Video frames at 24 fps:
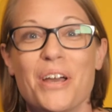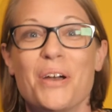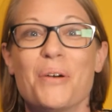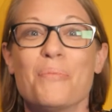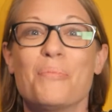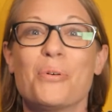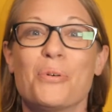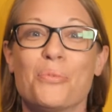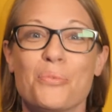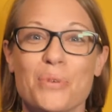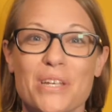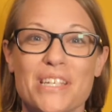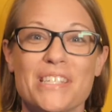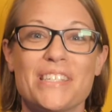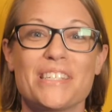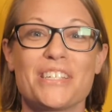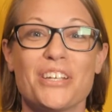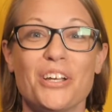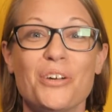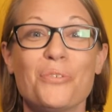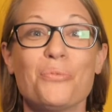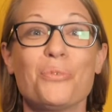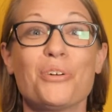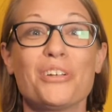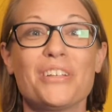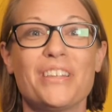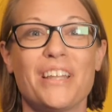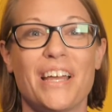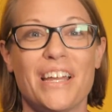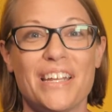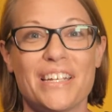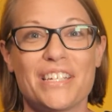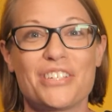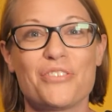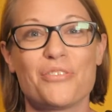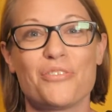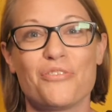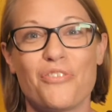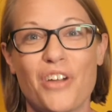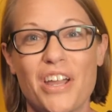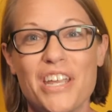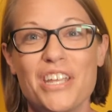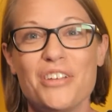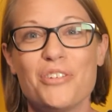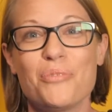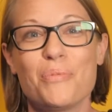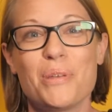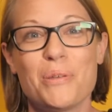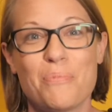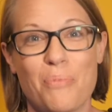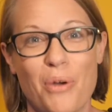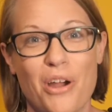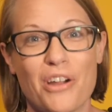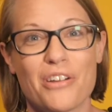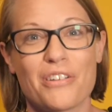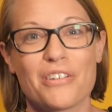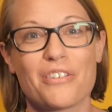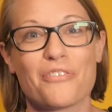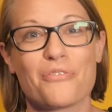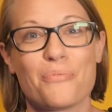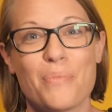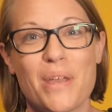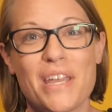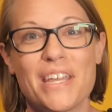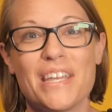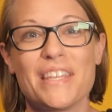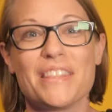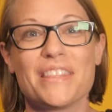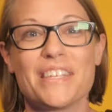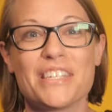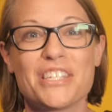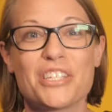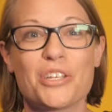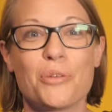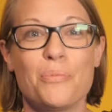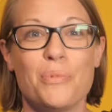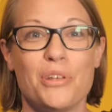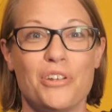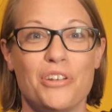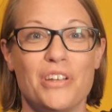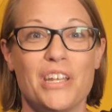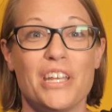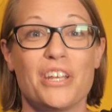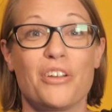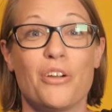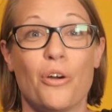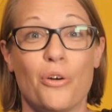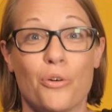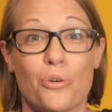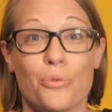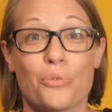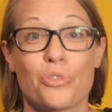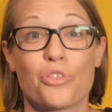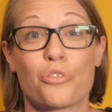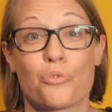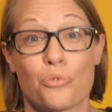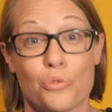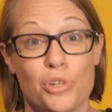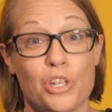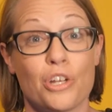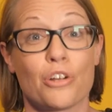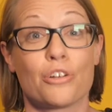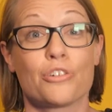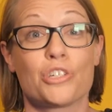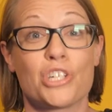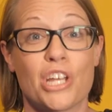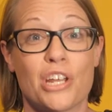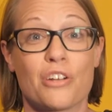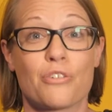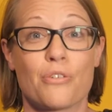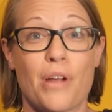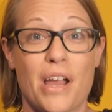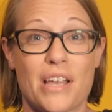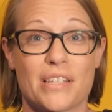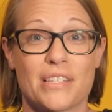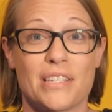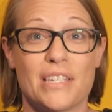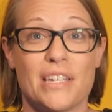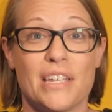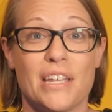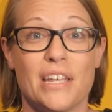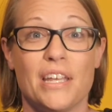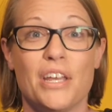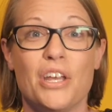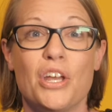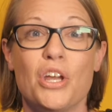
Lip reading: but we still would like to invite you to be part of making this community go through your generosity.